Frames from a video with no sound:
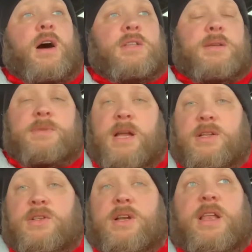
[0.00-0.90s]
Something I
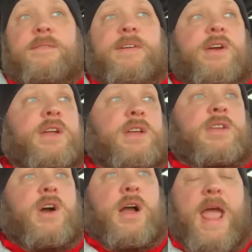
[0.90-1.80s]
learned at a very
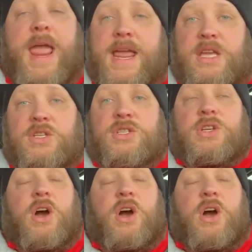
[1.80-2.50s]
young age: